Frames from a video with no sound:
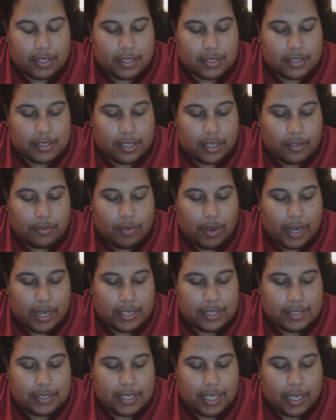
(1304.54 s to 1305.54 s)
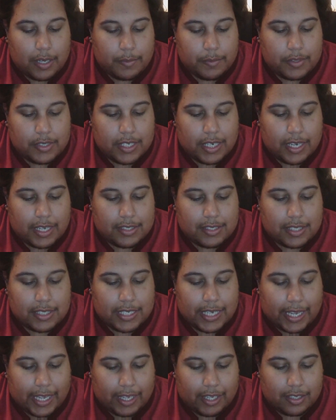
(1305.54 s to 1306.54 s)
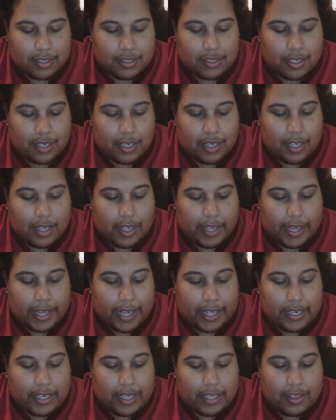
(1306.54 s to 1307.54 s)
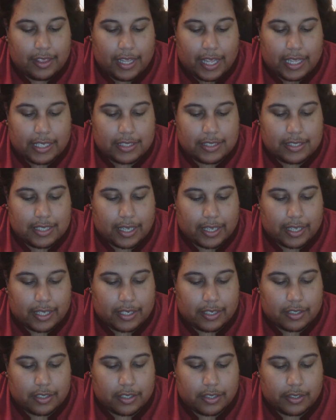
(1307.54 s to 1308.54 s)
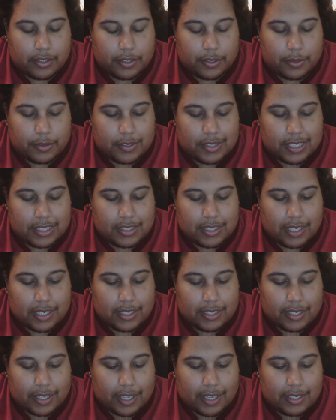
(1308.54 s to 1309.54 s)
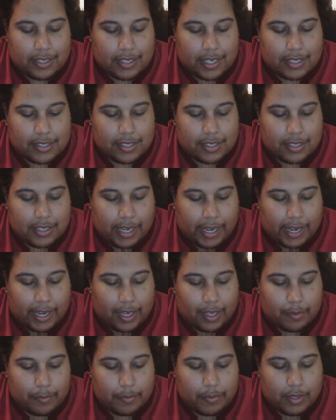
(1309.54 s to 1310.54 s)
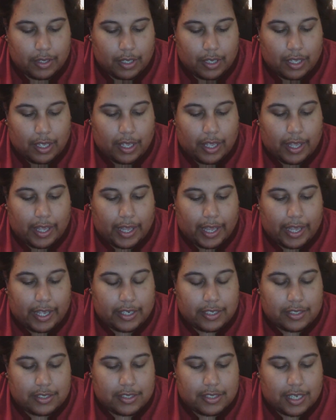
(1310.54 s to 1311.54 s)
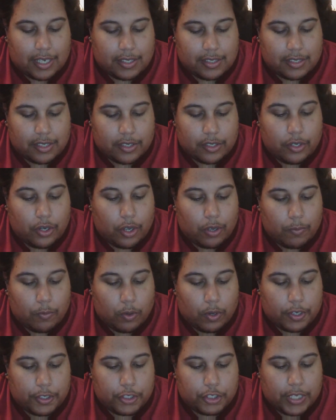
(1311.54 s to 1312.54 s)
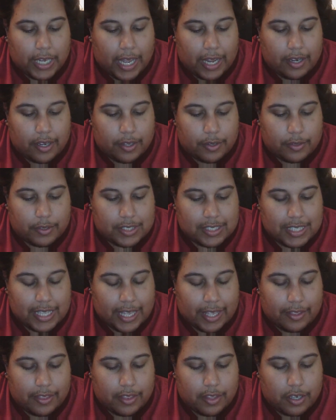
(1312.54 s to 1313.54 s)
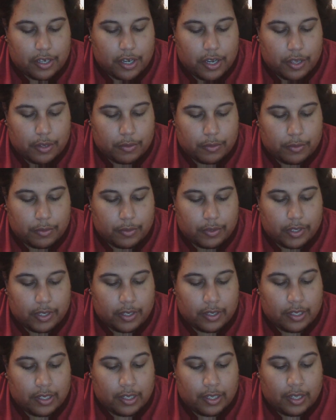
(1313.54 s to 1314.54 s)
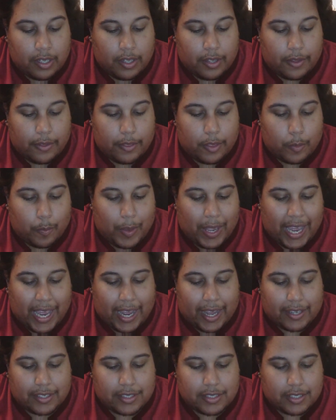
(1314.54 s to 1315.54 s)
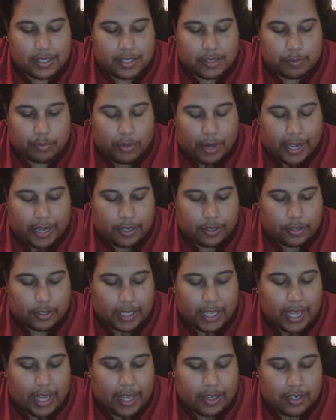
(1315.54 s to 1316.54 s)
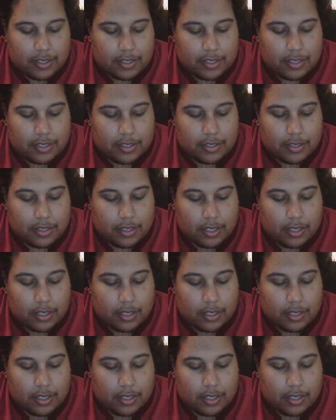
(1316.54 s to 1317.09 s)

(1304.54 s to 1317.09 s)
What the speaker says: Sunrise seems to hesitate, and in that second lose its incandescent aim, and dusk no more shadows than the noon. The past is brighter yet.